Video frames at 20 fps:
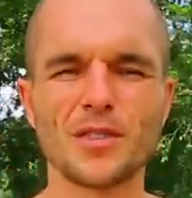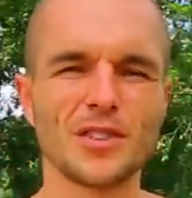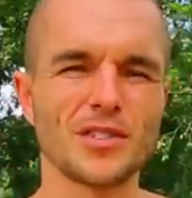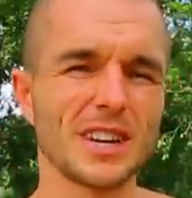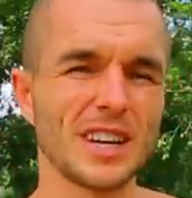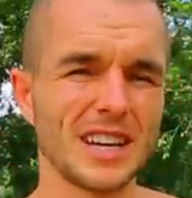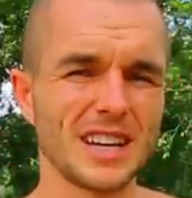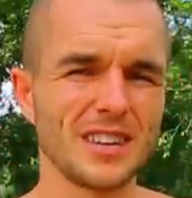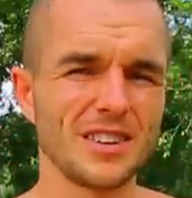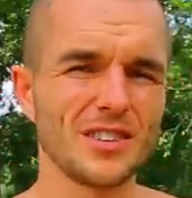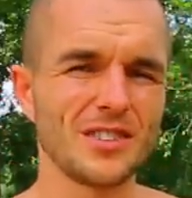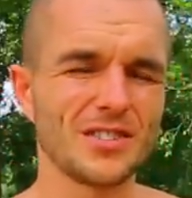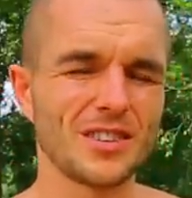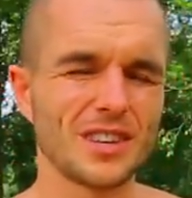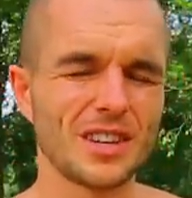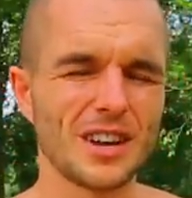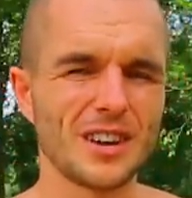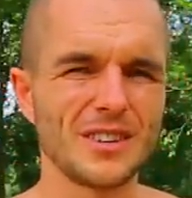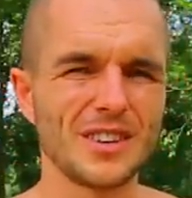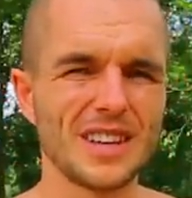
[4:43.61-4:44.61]
because I didn't used
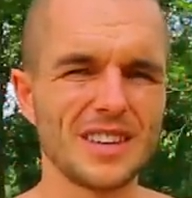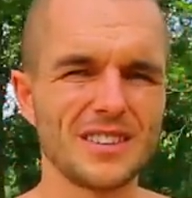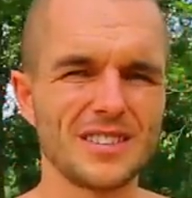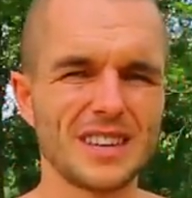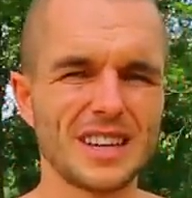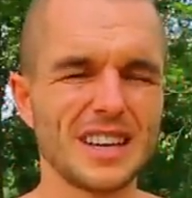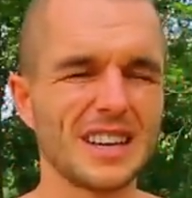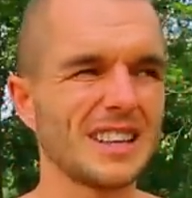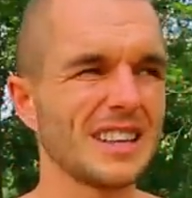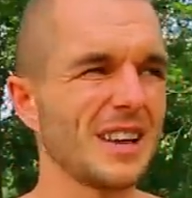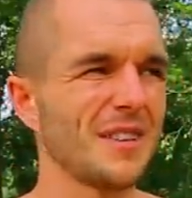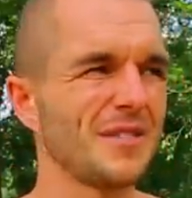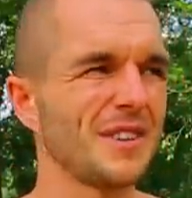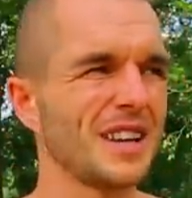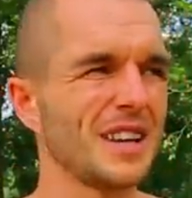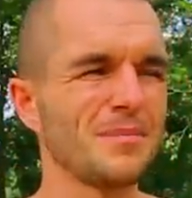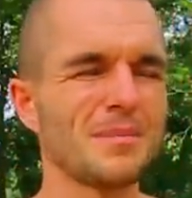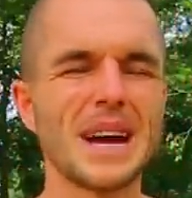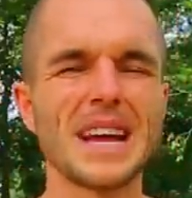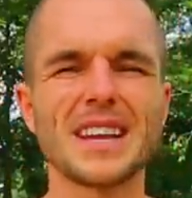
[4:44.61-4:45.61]
to know this, and it
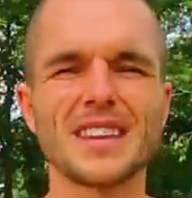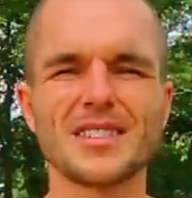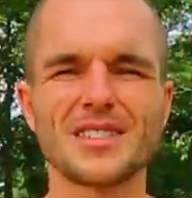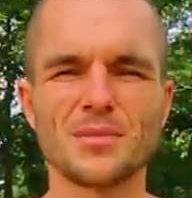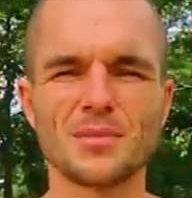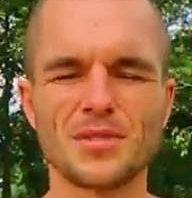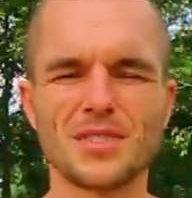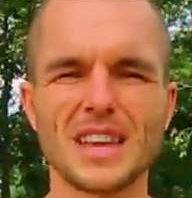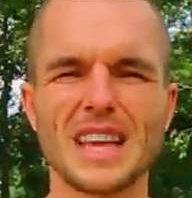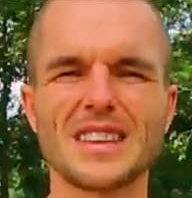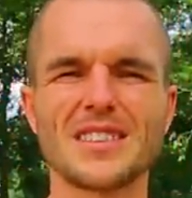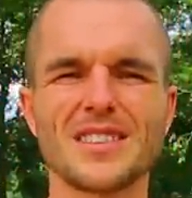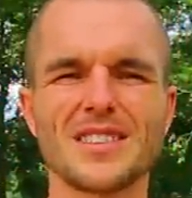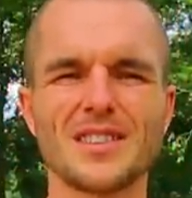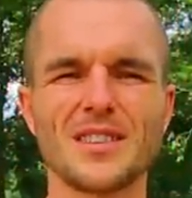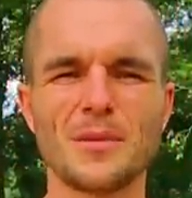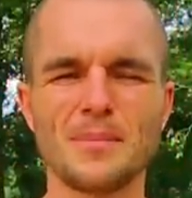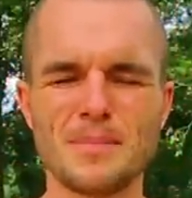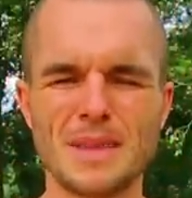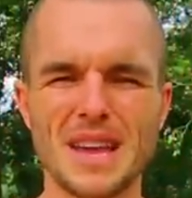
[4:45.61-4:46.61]
definitely makes some sense
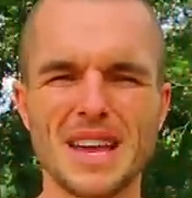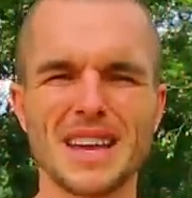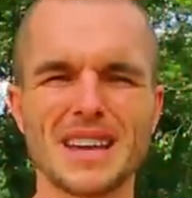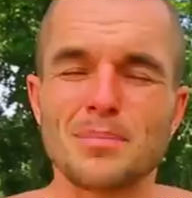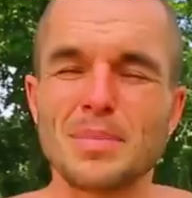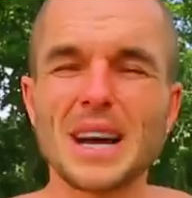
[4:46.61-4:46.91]
to me.